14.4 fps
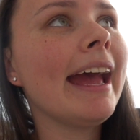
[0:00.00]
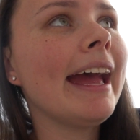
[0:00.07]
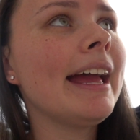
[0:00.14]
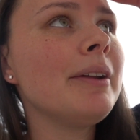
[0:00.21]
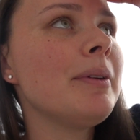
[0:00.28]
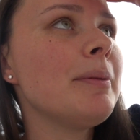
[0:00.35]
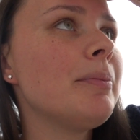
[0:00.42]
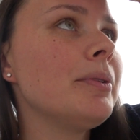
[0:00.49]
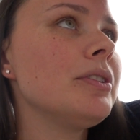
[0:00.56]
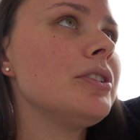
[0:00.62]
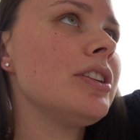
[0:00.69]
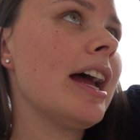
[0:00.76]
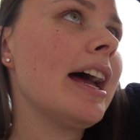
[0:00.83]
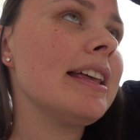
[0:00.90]
and we
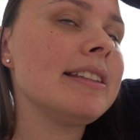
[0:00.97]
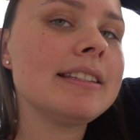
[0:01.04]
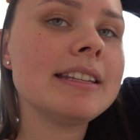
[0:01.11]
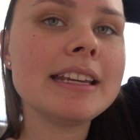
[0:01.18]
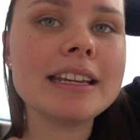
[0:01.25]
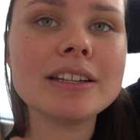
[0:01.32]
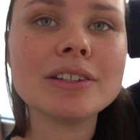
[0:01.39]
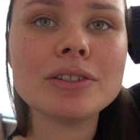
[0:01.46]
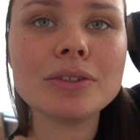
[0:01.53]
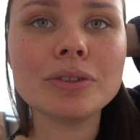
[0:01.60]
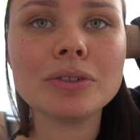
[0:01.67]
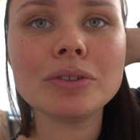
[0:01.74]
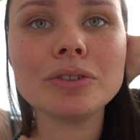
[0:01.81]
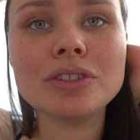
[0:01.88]
put Jazz
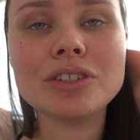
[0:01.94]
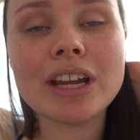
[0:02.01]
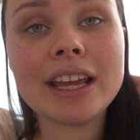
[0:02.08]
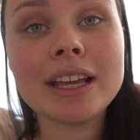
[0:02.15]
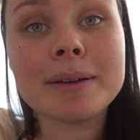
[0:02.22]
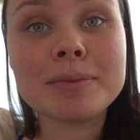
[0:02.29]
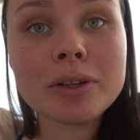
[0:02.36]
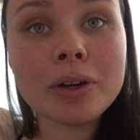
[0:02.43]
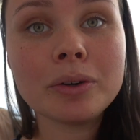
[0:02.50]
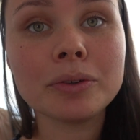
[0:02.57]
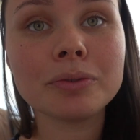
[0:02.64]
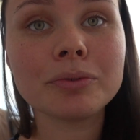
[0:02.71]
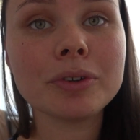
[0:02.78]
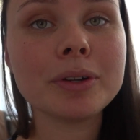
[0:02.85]
into Jacob's
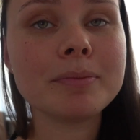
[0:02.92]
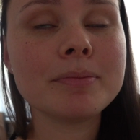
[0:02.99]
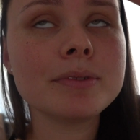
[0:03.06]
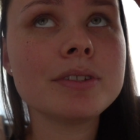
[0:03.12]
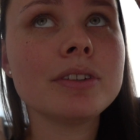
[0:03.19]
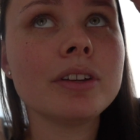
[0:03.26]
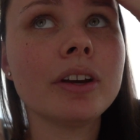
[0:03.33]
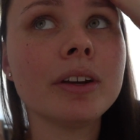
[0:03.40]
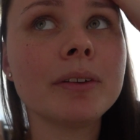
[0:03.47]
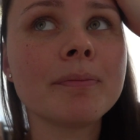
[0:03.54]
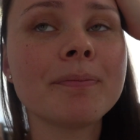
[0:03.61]
old room. So